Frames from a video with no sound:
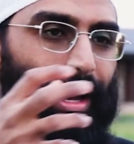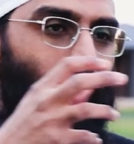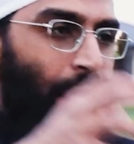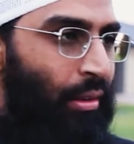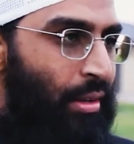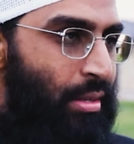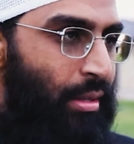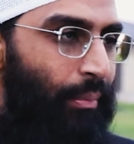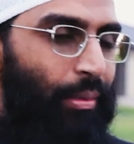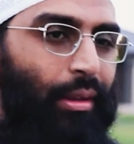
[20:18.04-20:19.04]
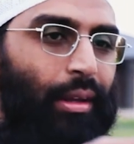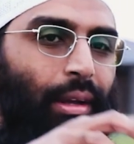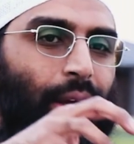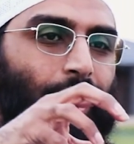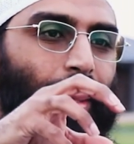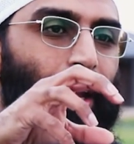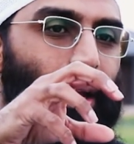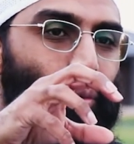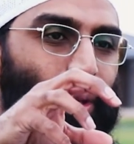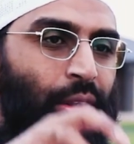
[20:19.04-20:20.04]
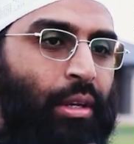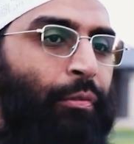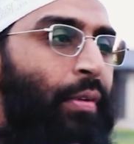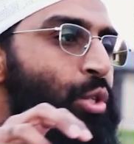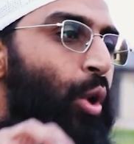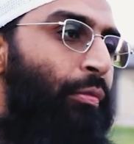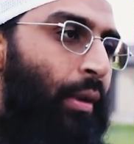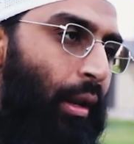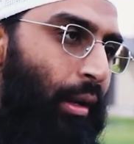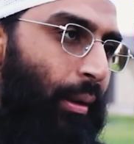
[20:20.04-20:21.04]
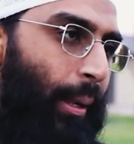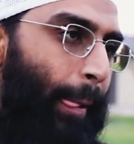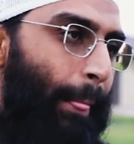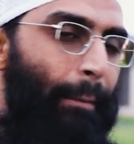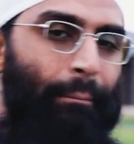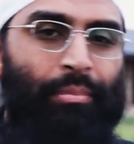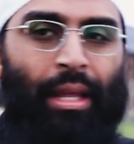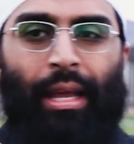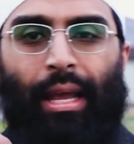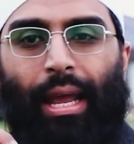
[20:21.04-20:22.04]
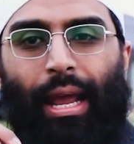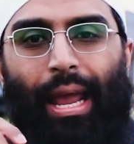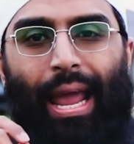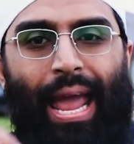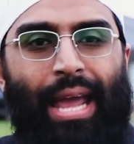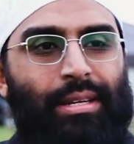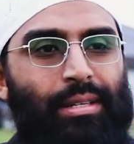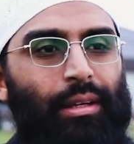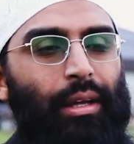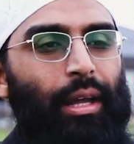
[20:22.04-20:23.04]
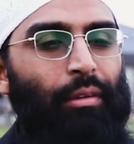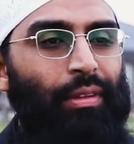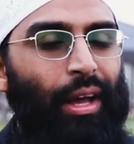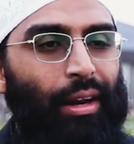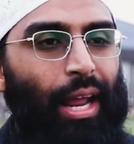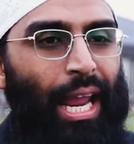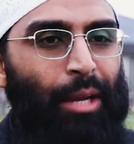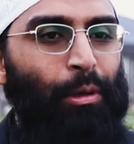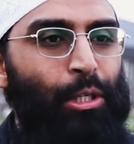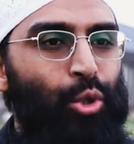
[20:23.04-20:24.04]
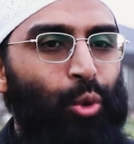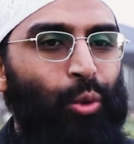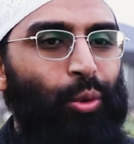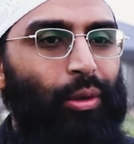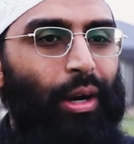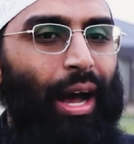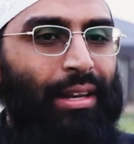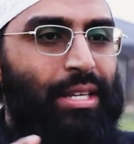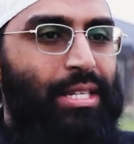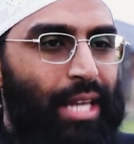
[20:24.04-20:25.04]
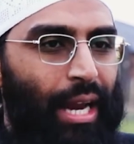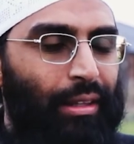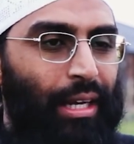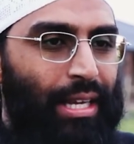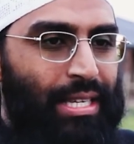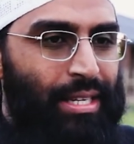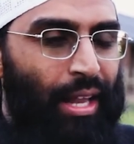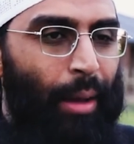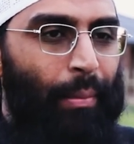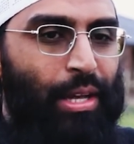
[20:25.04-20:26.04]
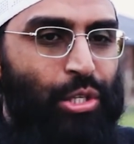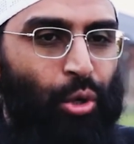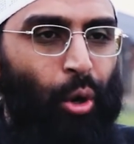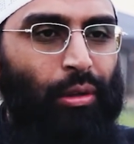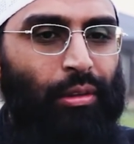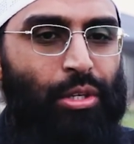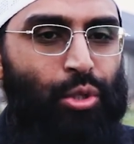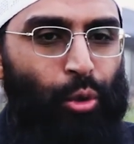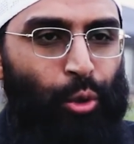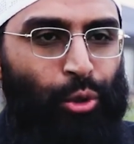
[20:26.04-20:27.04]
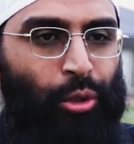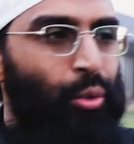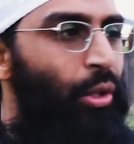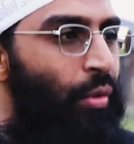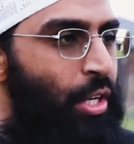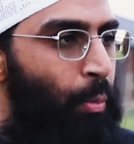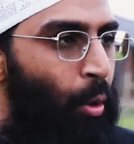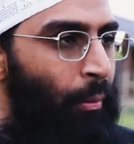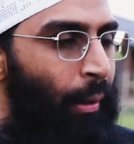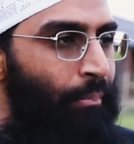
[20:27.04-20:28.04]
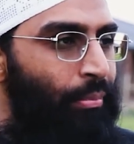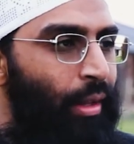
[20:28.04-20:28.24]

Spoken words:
others with difference of color. And if they are able to understand that Islam has got the solution to the race problem,